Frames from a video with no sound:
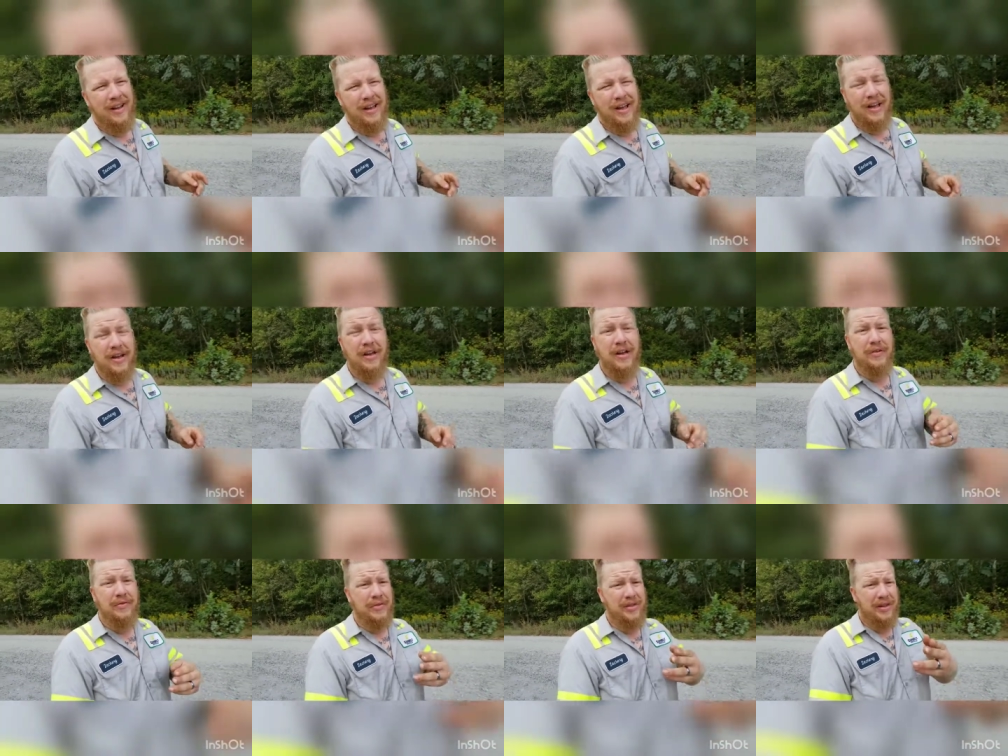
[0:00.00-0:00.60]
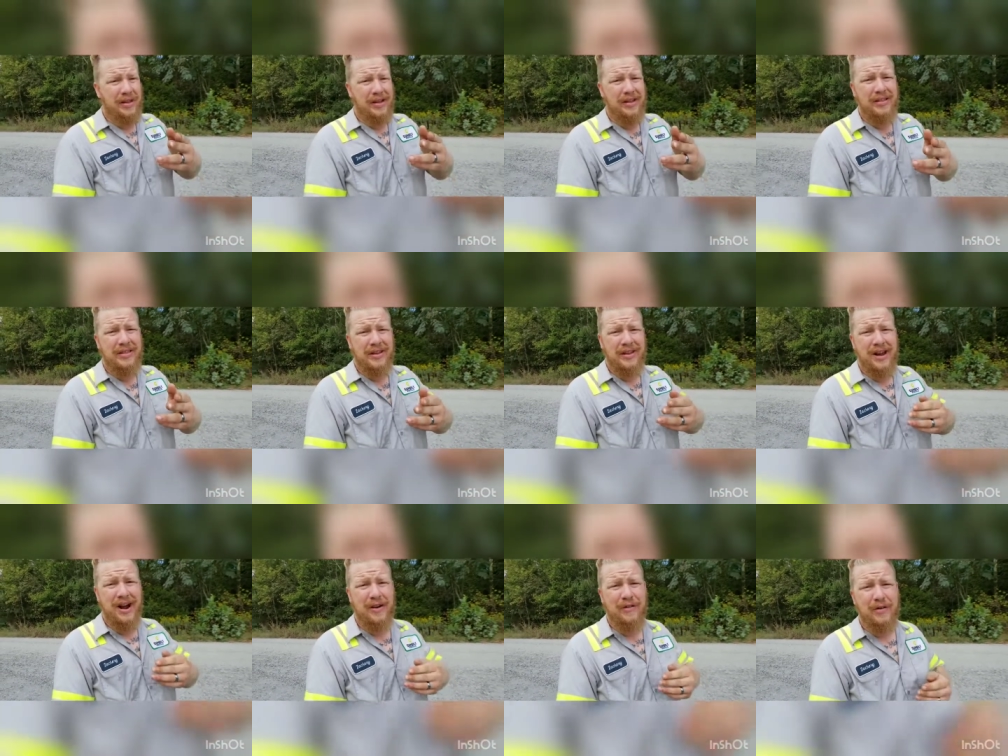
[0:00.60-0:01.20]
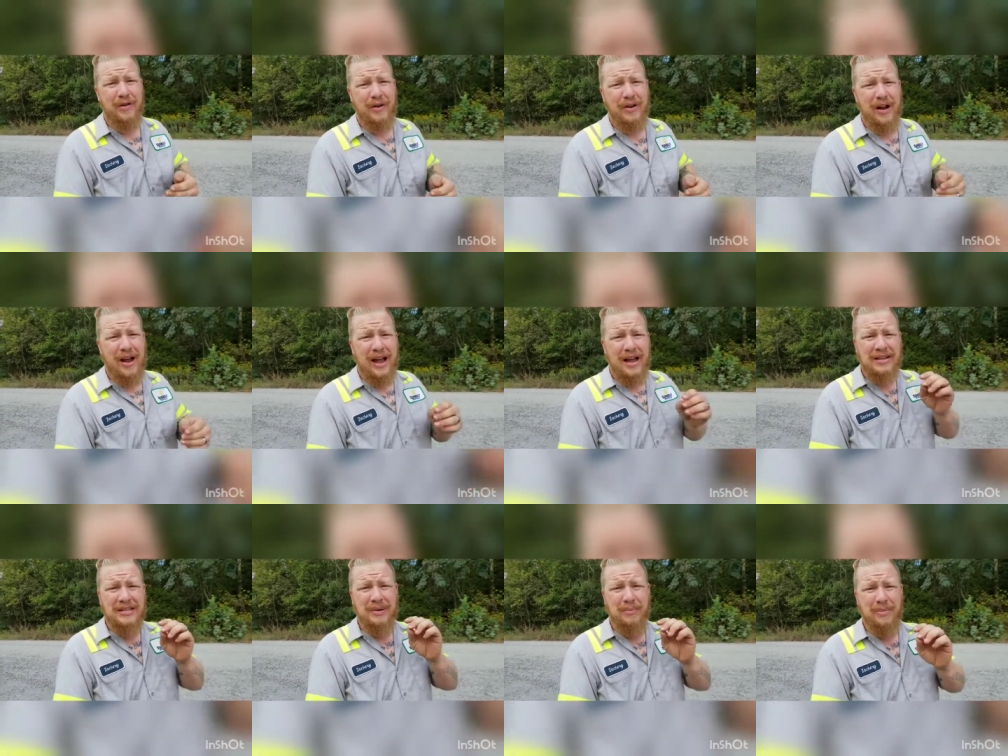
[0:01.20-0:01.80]
if the cover
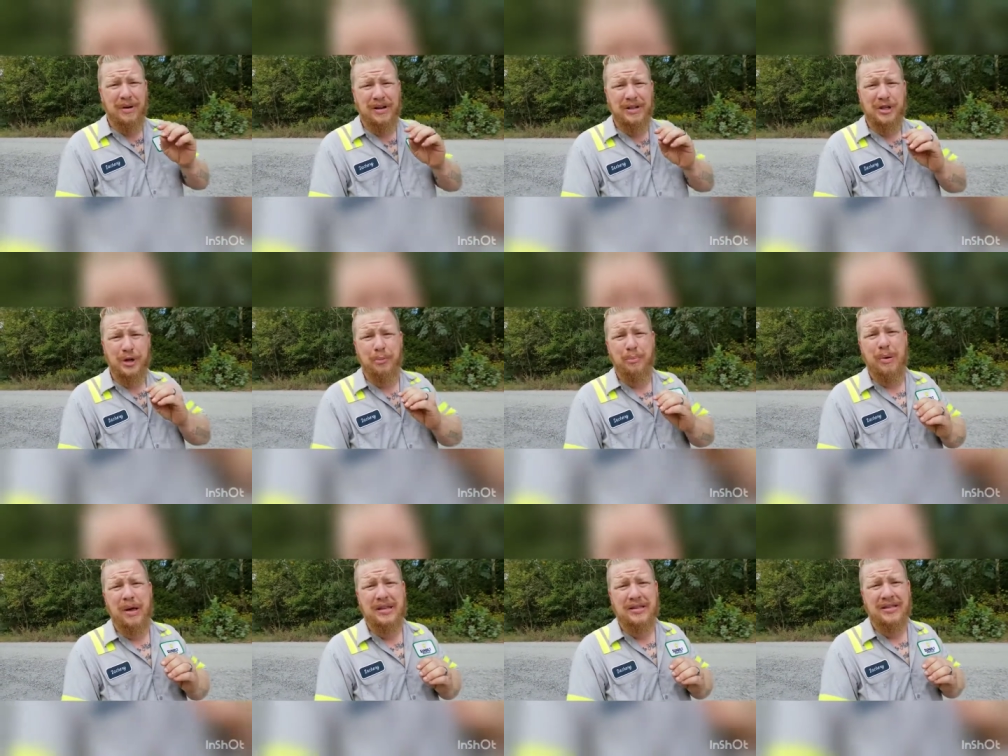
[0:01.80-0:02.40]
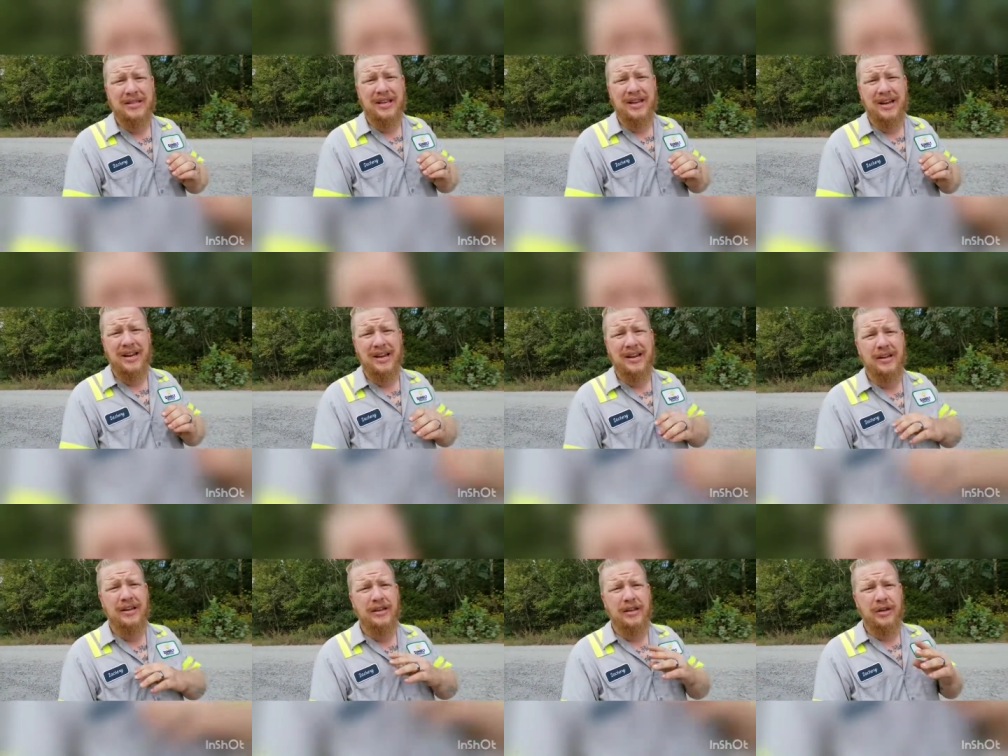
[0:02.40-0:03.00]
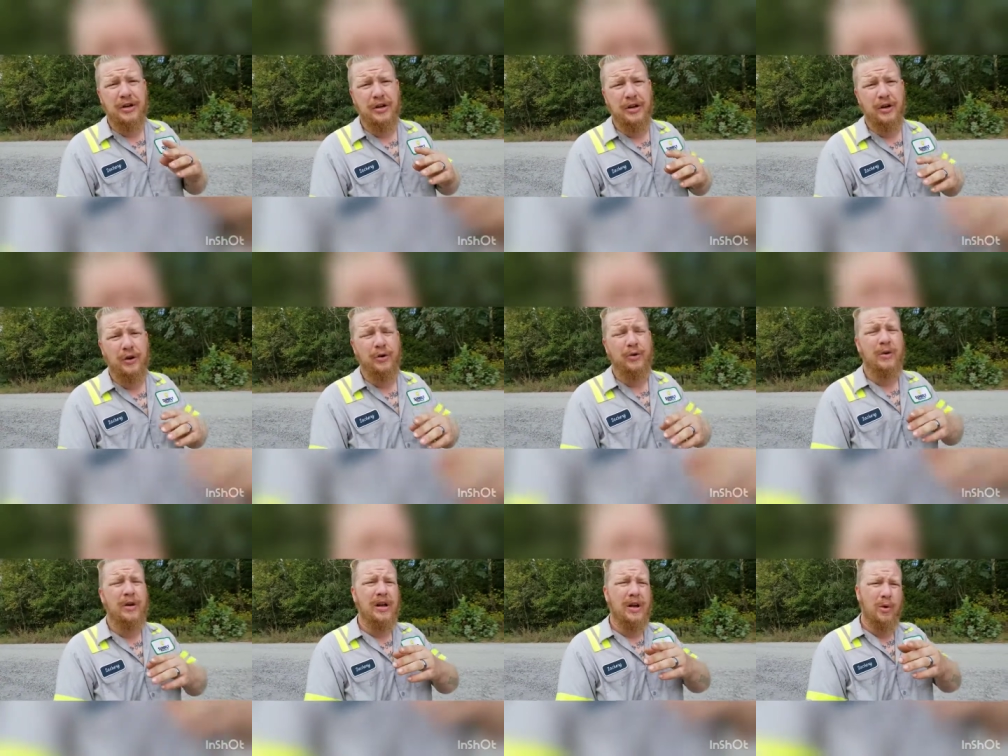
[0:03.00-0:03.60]
has a bunch of pits in it, you
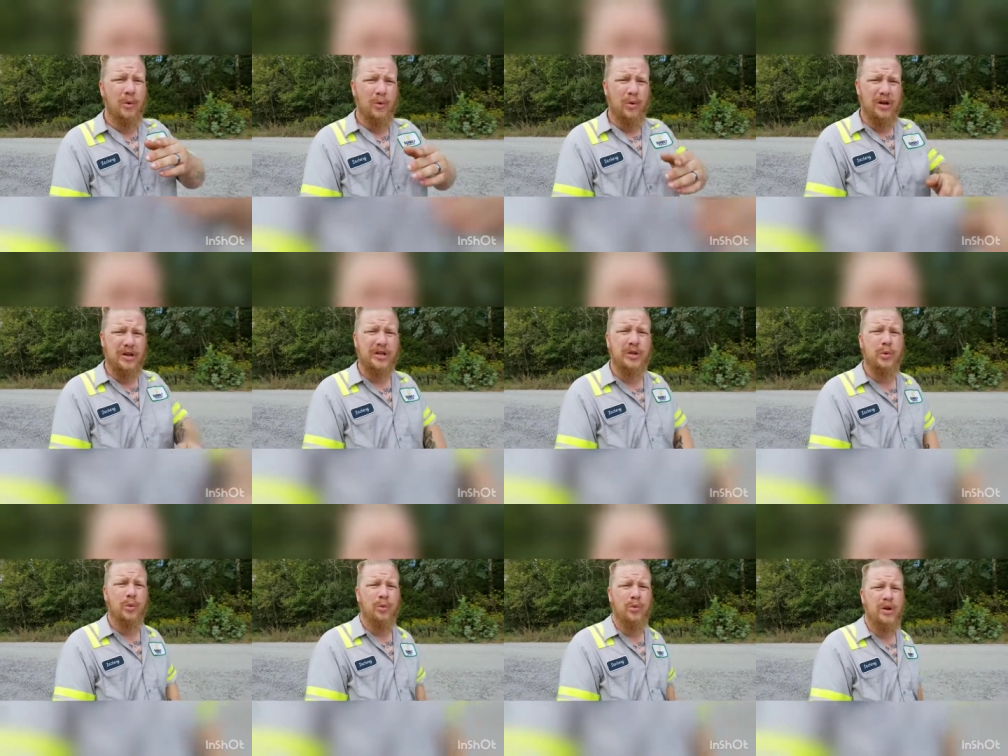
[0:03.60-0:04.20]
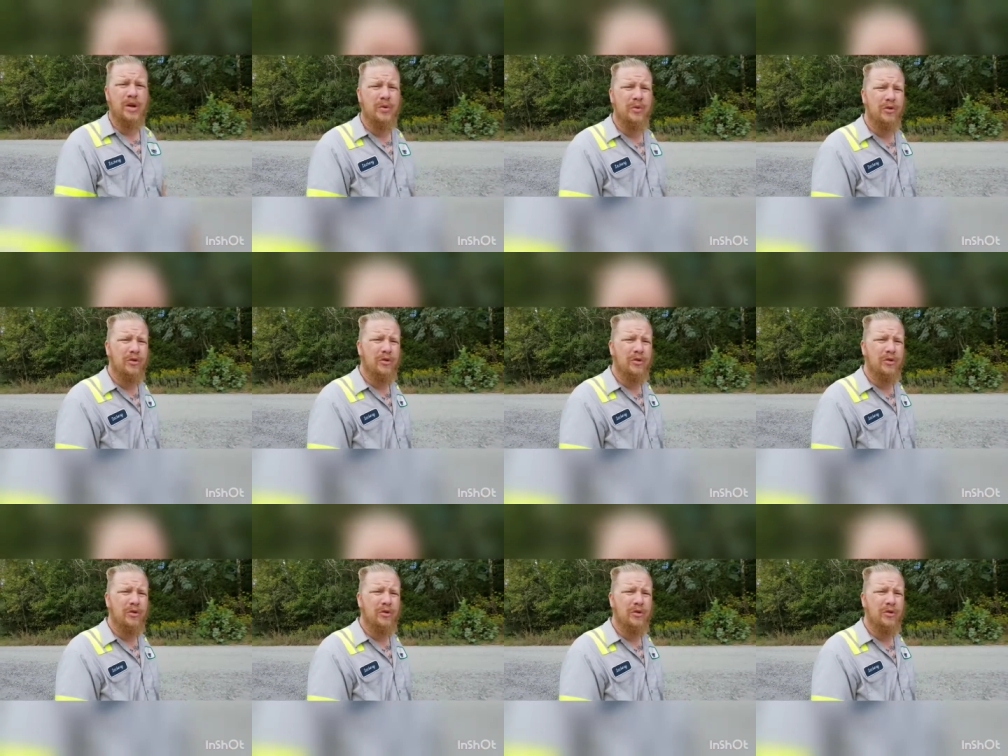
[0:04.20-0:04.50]
do, in which we